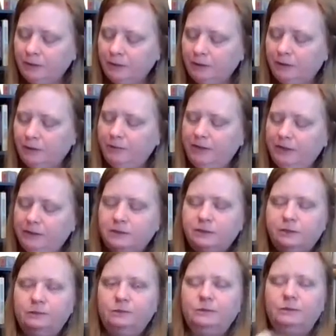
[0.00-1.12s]
And
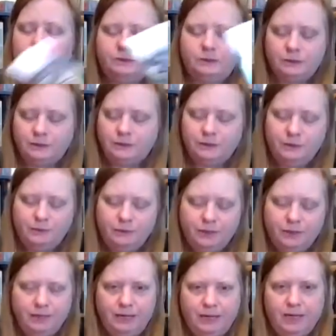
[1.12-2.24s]
so
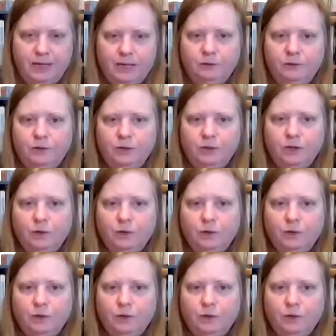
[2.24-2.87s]
again,